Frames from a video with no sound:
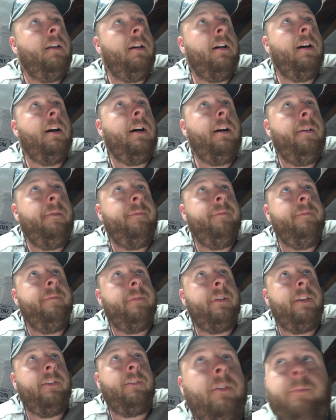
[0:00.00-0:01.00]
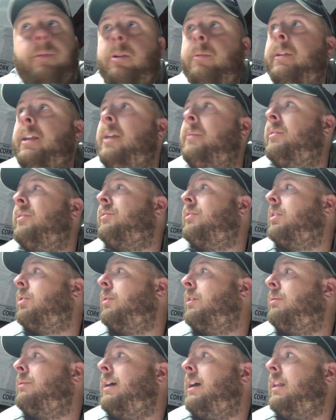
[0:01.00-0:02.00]
because um, I'll probably keep it for
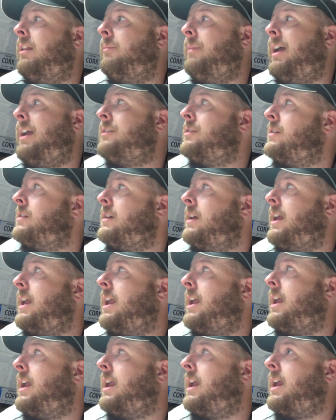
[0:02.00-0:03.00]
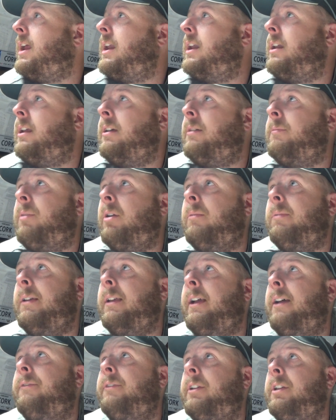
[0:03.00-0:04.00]
quite a while, I imagine, and probably
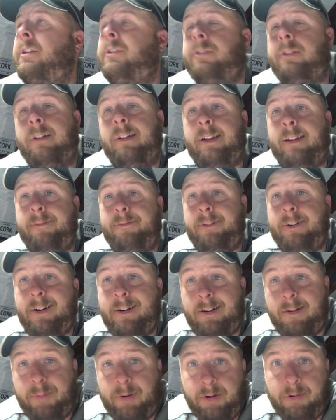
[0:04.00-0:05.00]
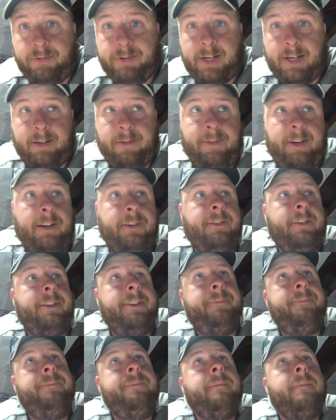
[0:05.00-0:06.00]
have to use her again for another project
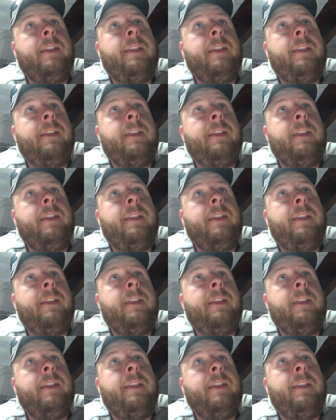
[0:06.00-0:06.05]
eventually.